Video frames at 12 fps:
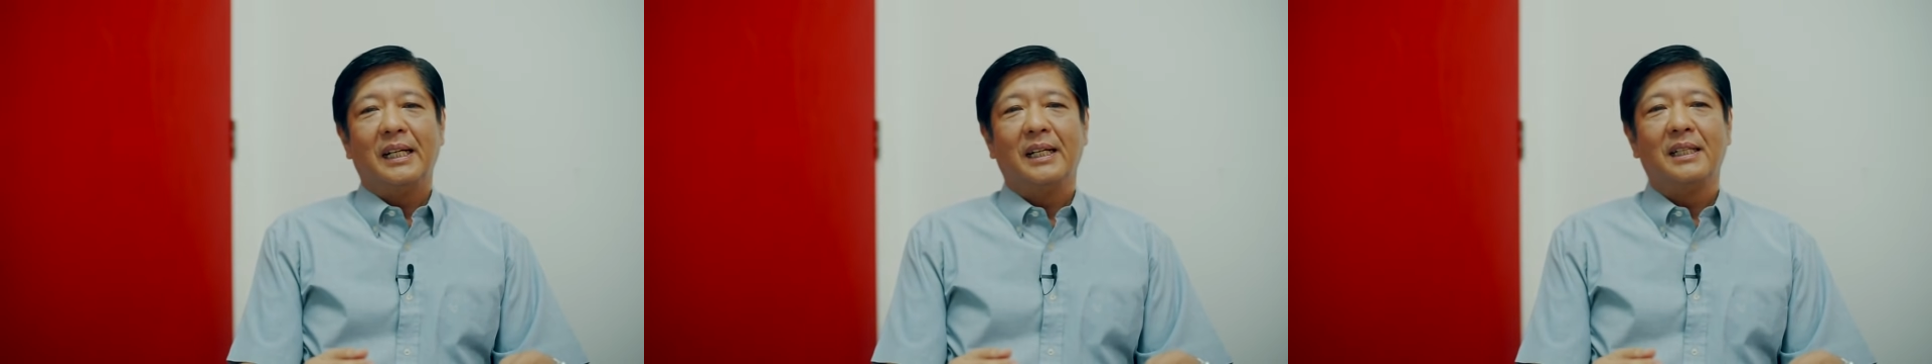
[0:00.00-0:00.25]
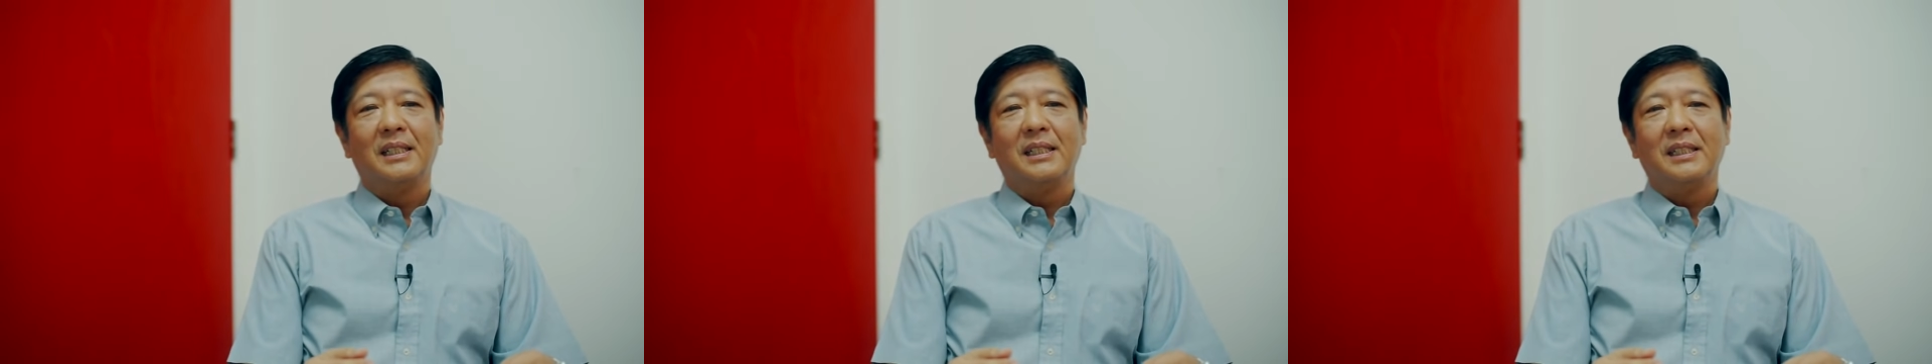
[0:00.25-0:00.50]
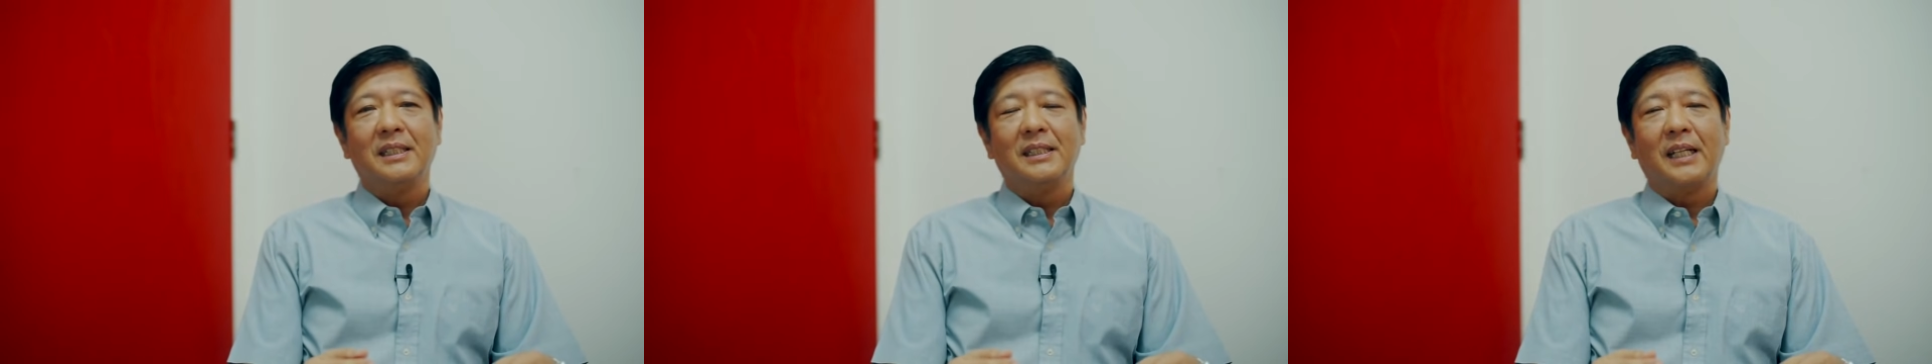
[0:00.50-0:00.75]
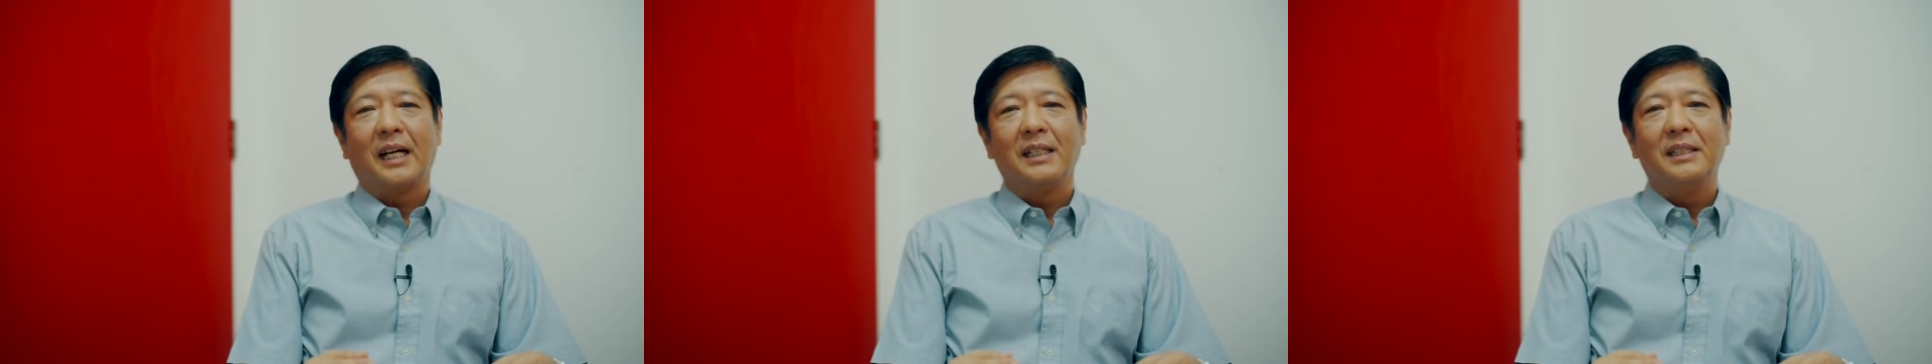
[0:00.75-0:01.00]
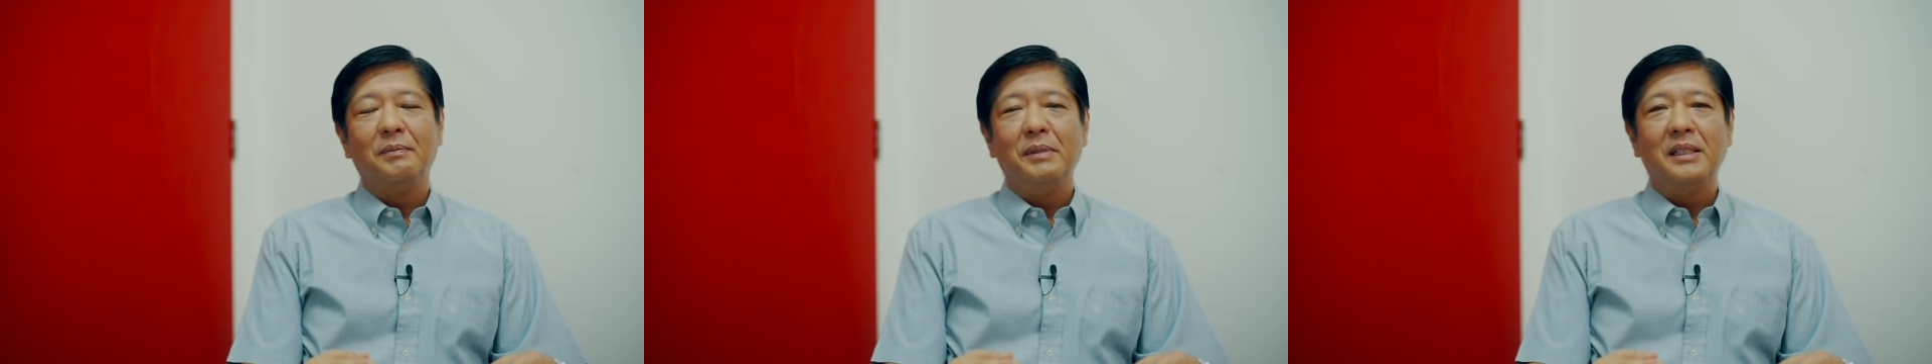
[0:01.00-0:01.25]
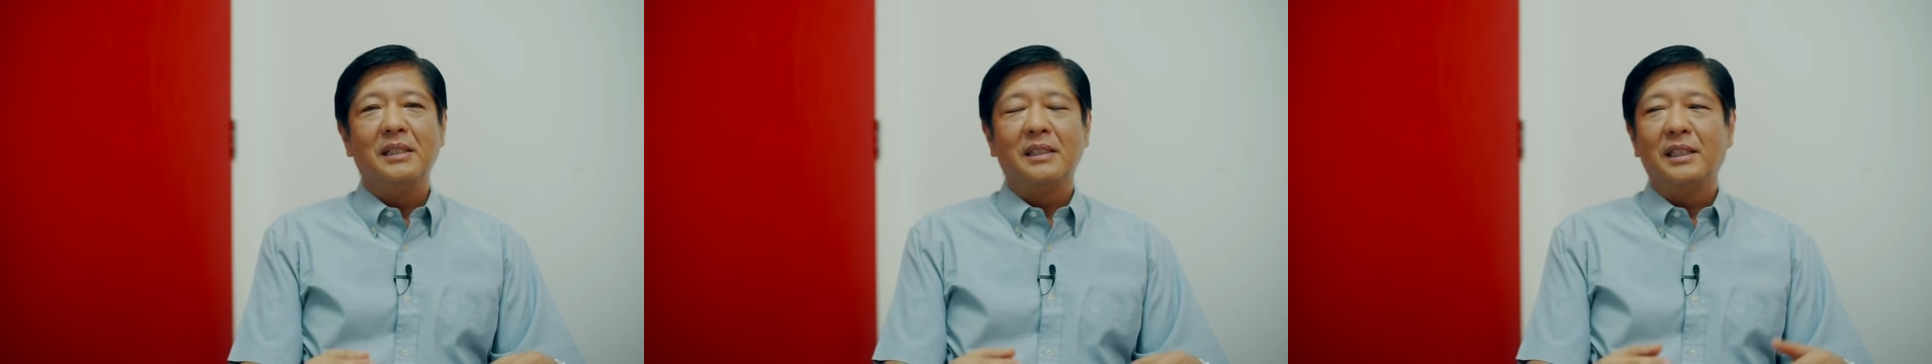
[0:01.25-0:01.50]
And I
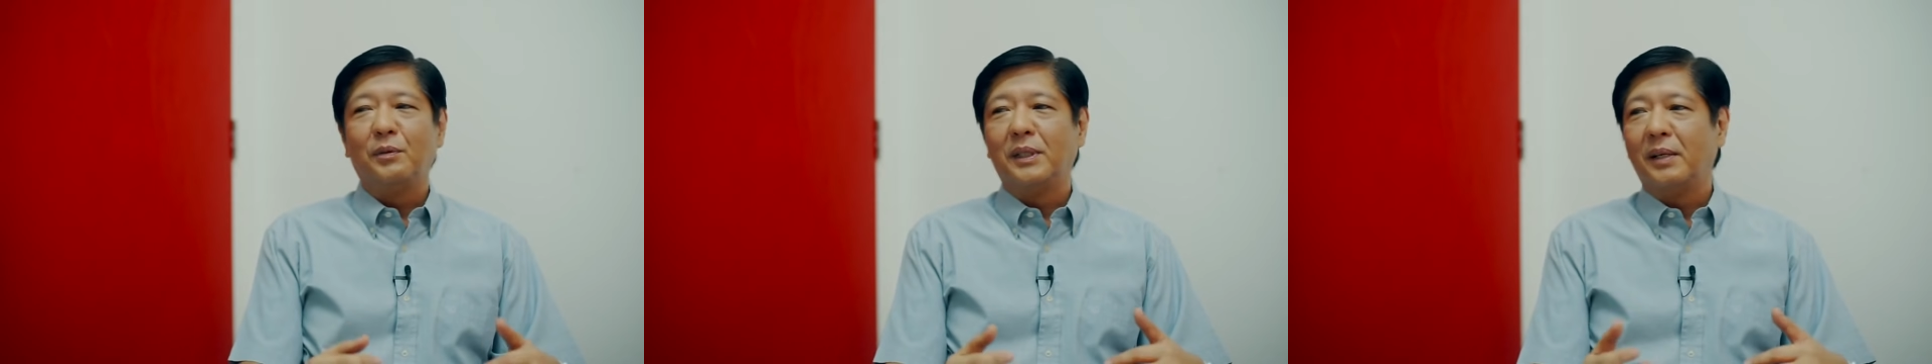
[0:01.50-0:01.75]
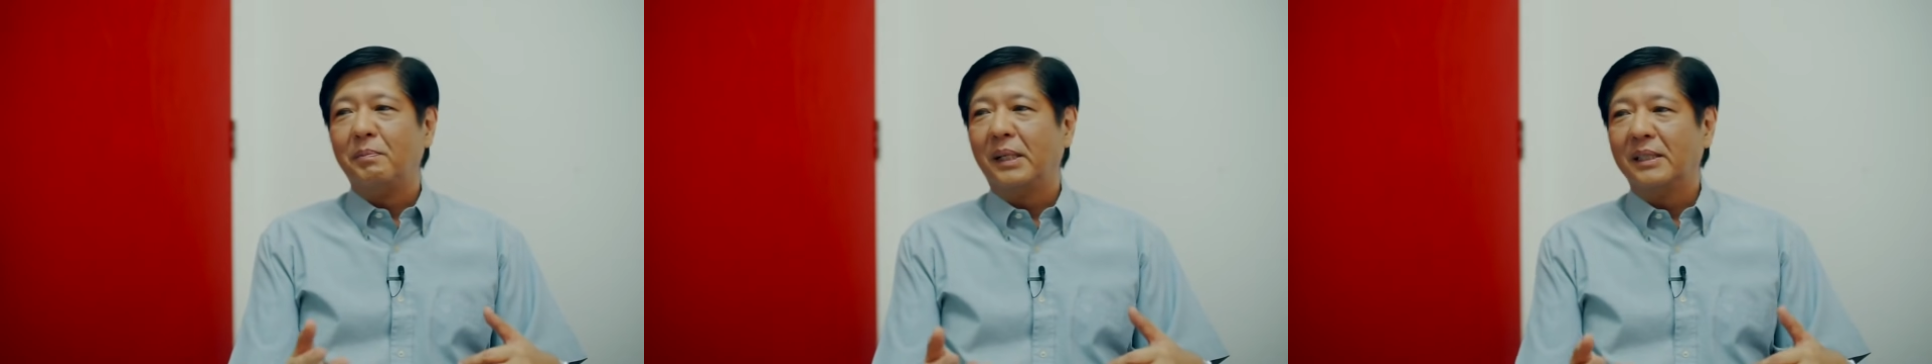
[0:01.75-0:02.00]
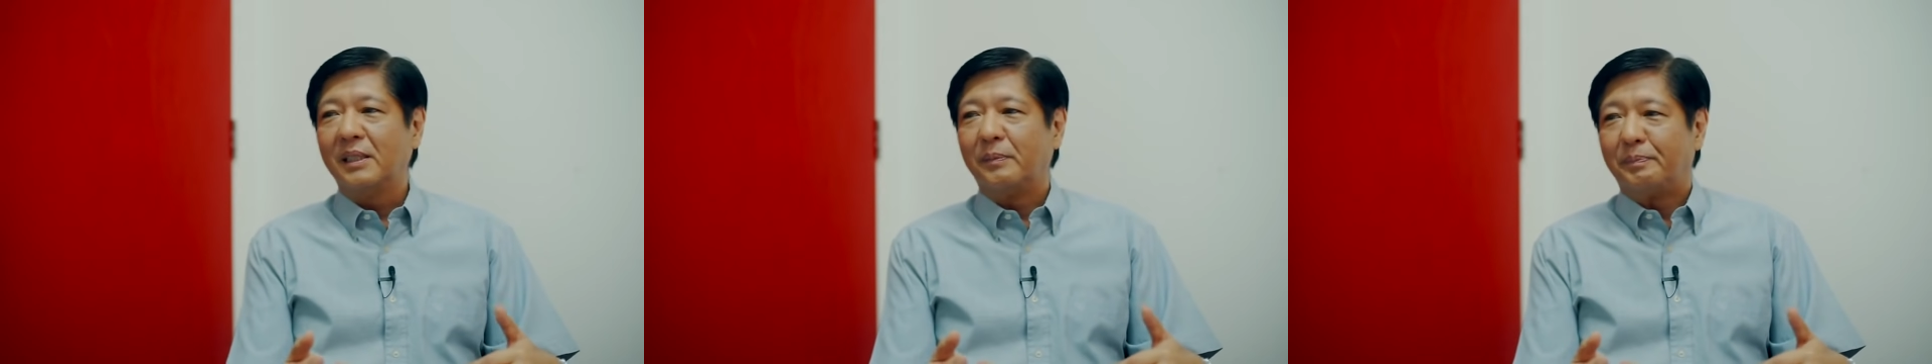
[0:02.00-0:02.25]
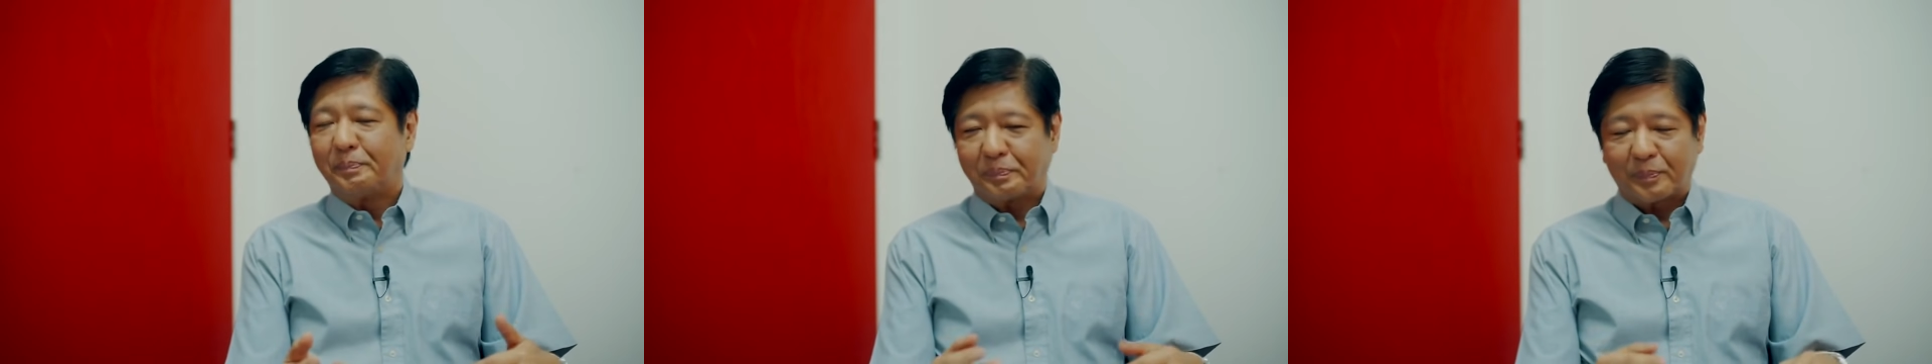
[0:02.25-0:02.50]
immediately, when I met him,